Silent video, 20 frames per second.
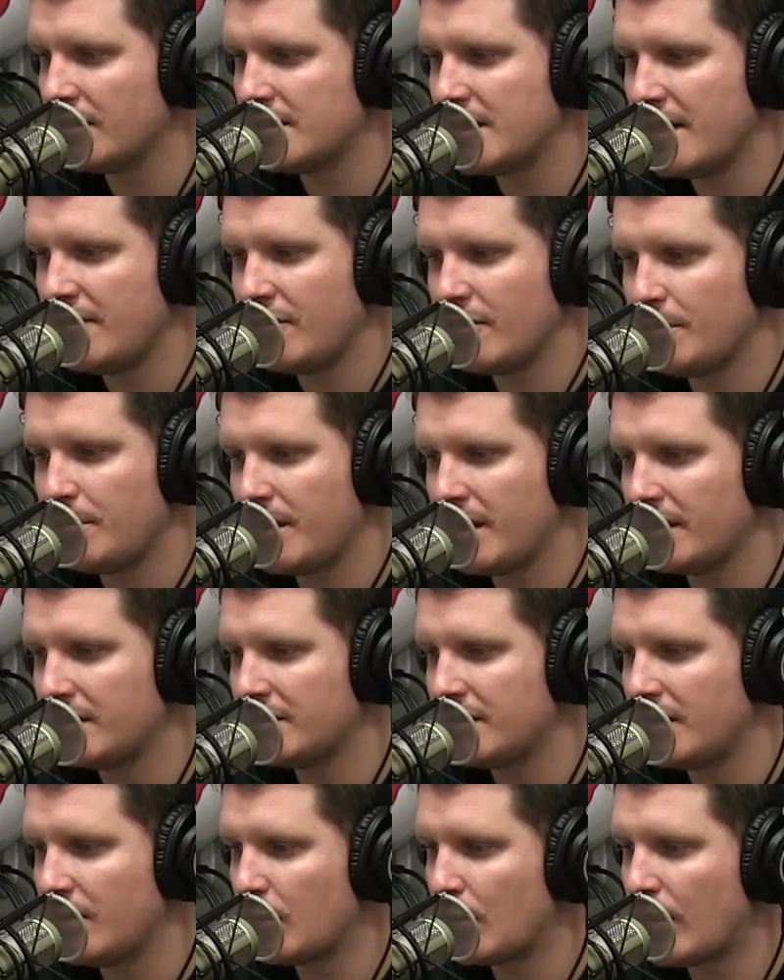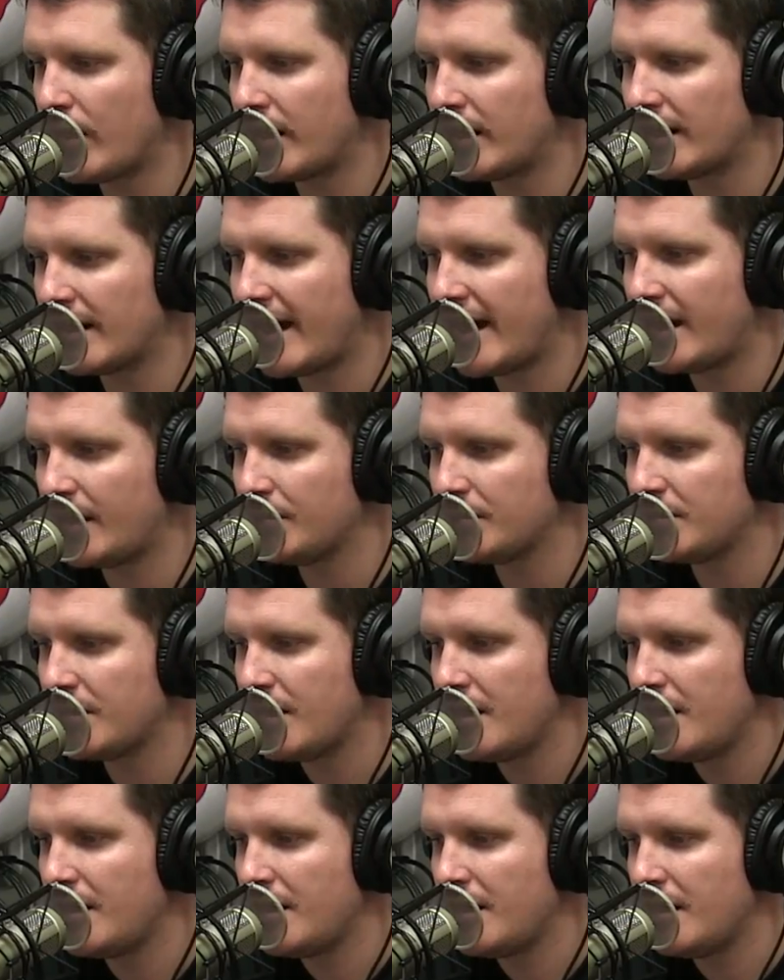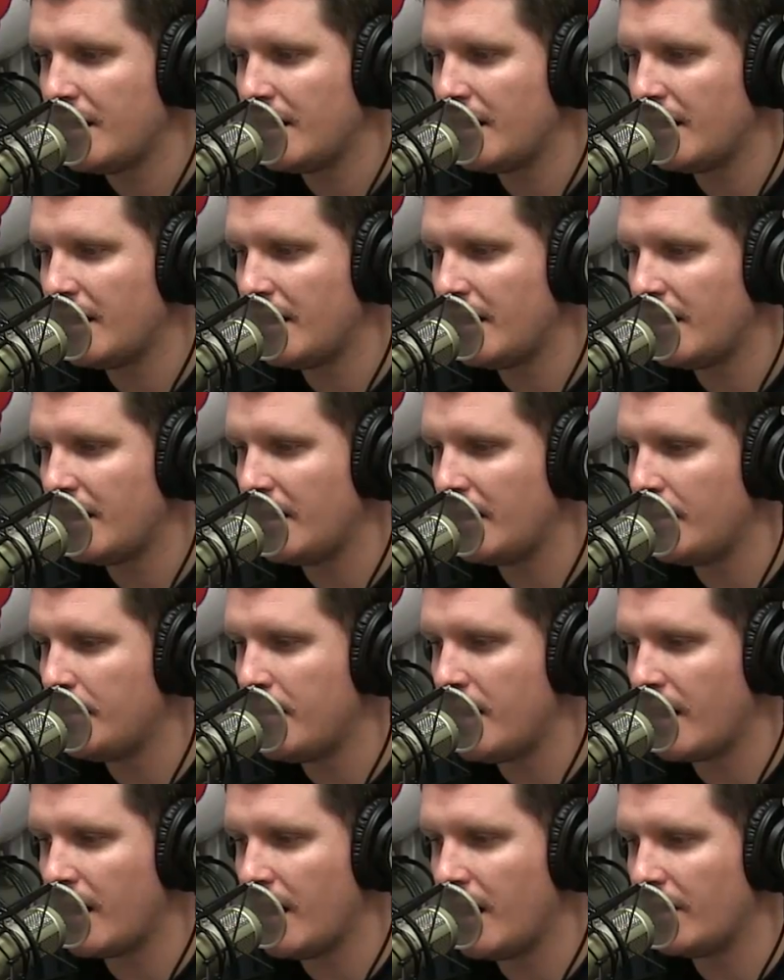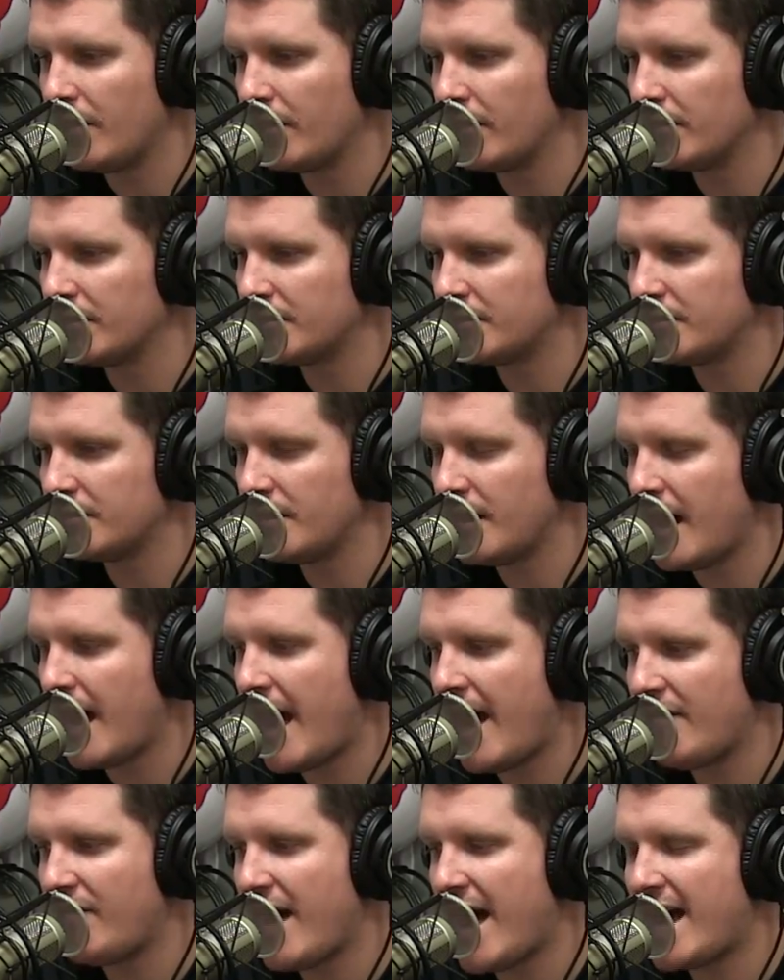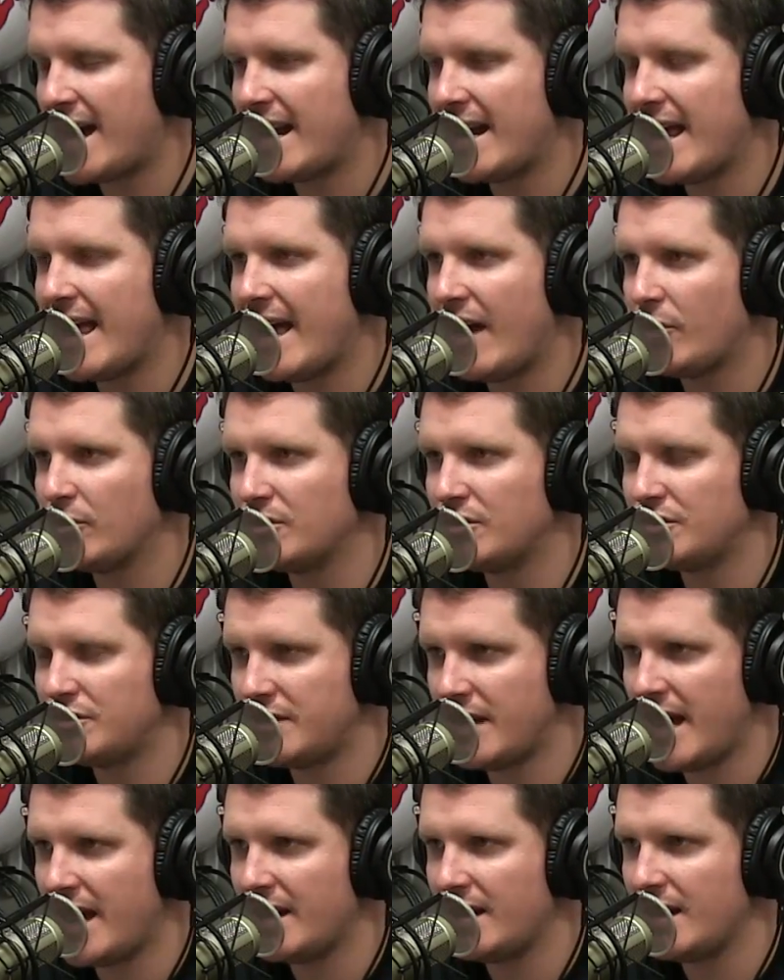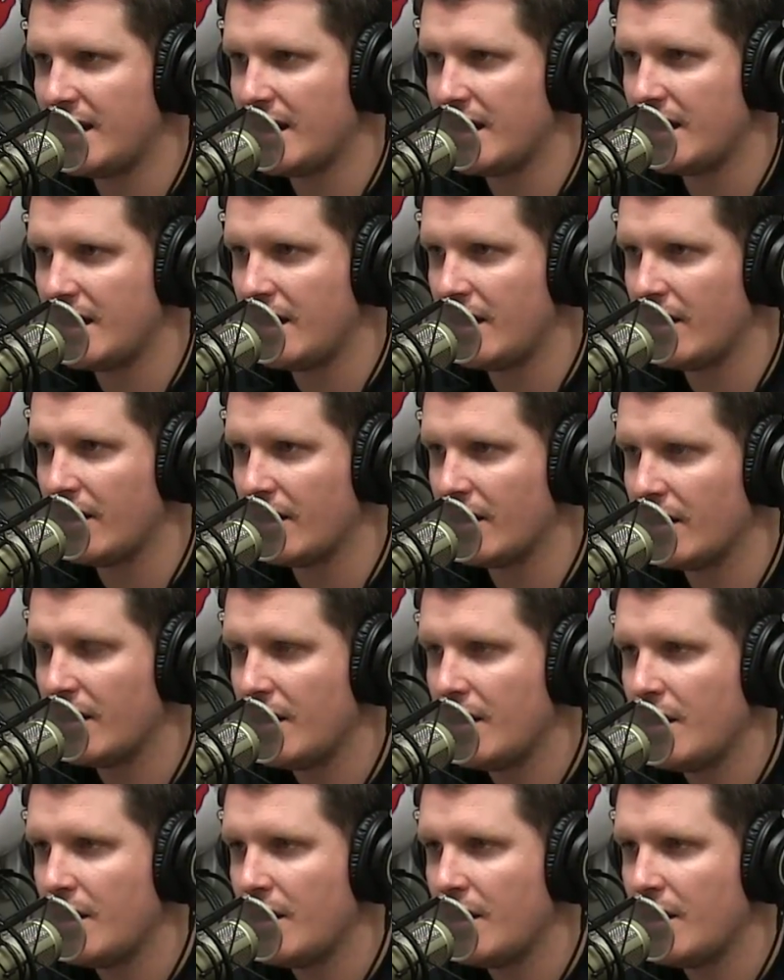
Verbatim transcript: Davier Pinkston and Ronald Adams, uh, among others, have had an outstanding year.